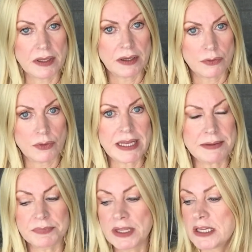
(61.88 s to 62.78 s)
Right?
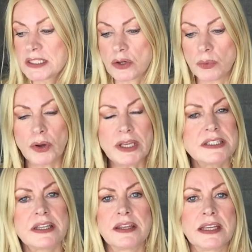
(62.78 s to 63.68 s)
So I want you to
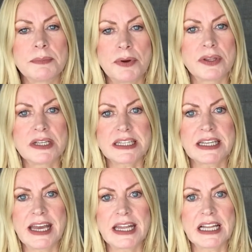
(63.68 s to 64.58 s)
think about this
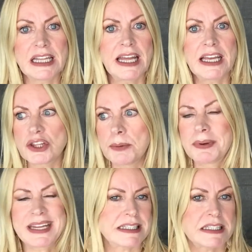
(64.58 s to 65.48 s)
again, like the
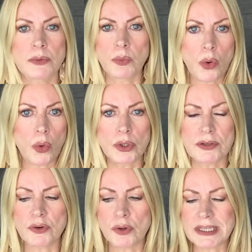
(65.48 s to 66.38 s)
bricks in the wall. You've
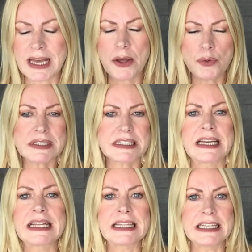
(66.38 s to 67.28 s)
got the
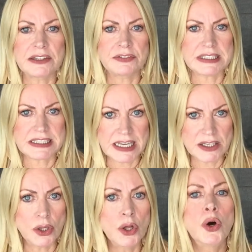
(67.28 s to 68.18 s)
outside layer of the
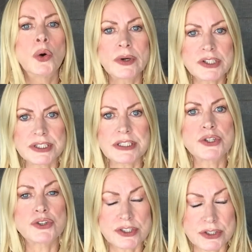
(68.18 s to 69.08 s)
skin, which is the
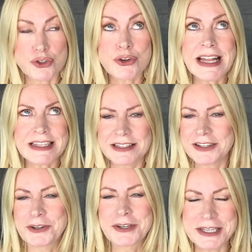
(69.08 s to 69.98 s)
stratum
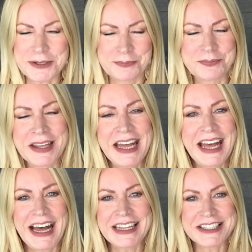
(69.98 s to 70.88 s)
corneum.
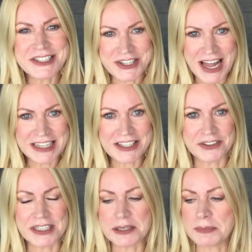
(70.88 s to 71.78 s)
And the stratum
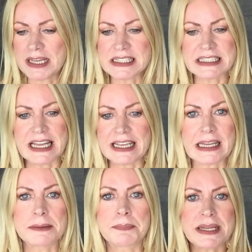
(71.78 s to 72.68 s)
corneum is like
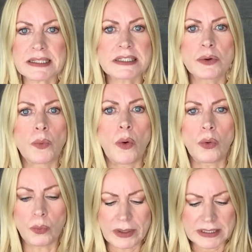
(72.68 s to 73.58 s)
bricks in the wall,
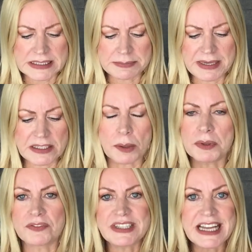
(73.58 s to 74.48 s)
where it's made up
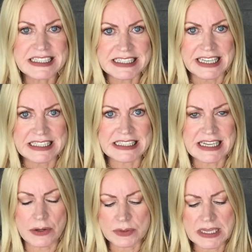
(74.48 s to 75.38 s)
of dead skin
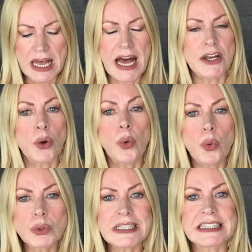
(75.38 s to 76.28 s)
cells, and
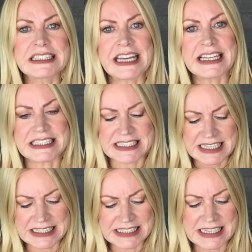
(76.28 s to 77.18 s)
holding the dead
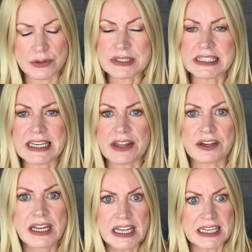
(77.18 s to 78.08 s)
skin cells together
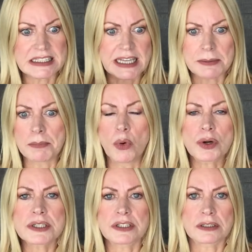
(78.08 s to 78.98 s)
is like
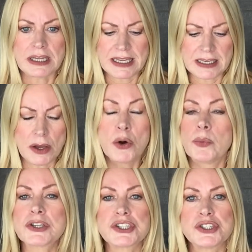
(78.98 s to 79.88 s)
mortar-like,
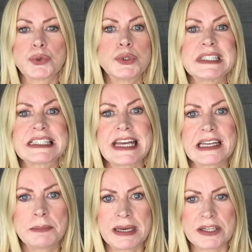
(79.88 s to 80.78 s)
which is your own
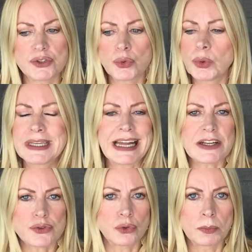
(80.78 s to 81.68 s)
ceramides, your own
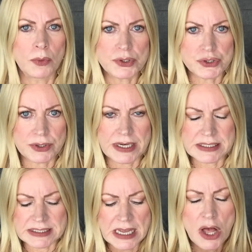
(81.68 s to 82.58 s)
natural
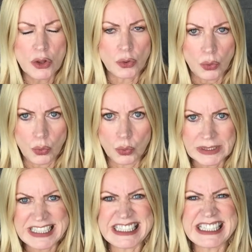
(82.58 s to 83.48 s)
moisturisers that hold
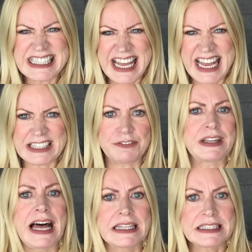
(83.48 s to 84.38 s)
these dead
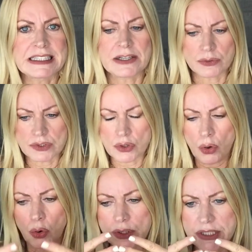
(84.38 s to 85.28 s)
flattened cells
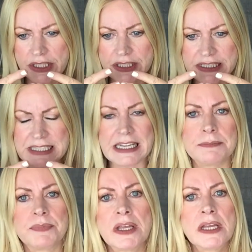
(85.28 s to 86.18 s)
onto your
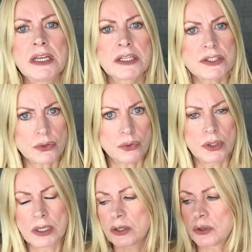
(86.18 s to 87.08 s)
skin. So
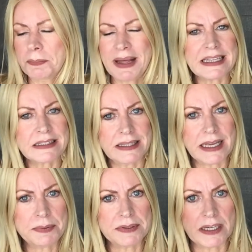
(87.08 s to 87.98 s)
going back to the
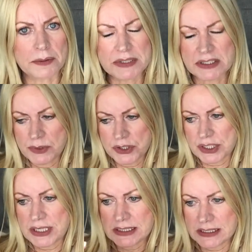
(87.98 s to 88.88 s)
epidermis, which
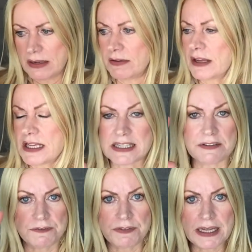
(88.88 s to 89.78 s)
is it's got
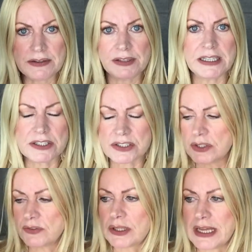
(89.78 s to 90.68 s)
five layers, so
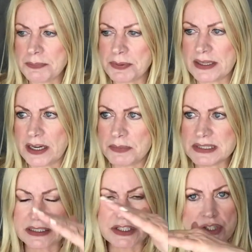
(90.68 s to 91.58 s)
you've got the epidermis,
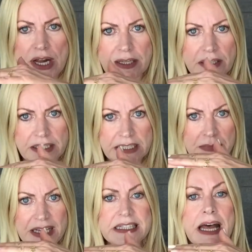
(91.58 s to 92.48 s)
and the stratum corneum
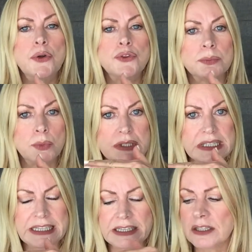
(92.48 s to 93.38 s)
is the outermost
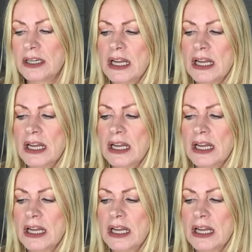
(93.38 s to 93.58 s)
layer.